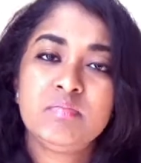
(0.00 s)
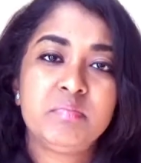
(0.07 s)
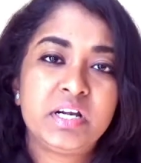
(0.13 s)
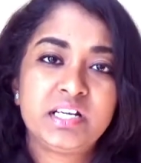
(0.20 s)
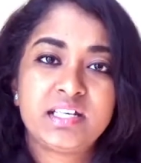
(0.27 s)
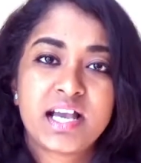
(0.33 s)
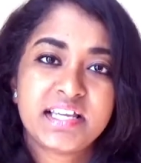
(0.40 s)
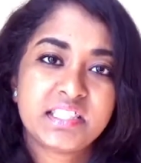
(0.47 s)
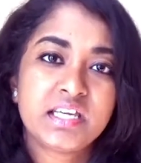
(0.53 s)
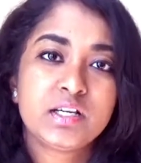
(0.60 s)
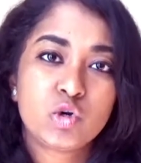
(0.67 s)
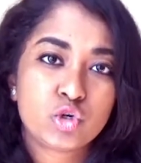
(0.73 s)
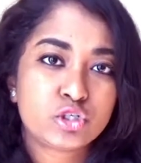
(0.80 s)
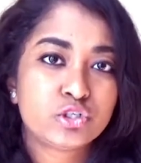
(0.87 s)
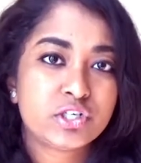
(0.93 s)
But I
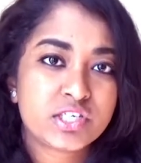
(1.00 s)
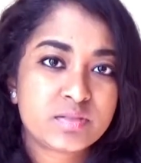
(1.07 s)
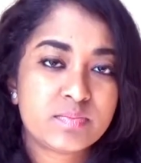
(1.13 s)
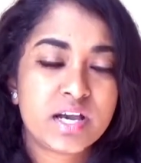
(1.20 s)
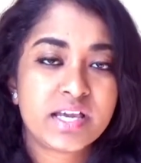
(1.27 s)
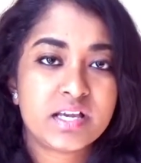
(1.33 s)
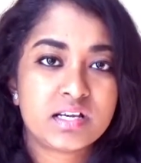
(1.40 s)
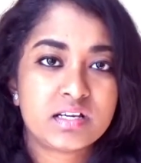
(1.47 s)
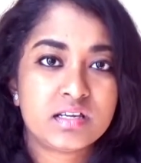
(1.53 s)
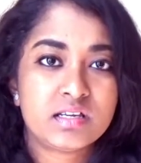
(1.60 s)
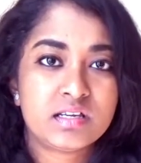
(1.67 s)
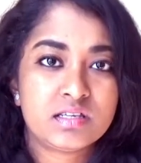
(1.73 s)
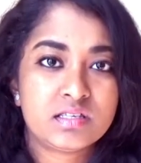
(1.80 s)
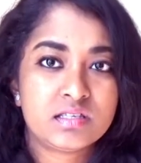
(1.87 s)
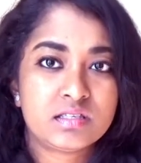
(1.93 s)
think what Maya
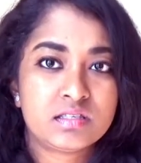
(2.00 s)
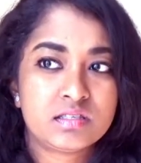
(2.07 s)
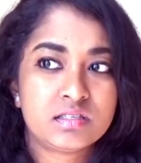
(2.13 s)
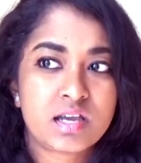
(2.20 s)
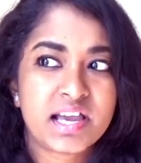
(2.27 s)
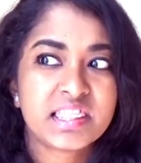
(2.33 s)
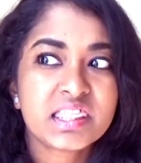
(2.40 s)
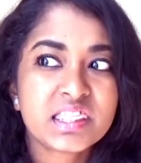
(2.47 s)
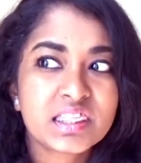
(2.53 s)
is I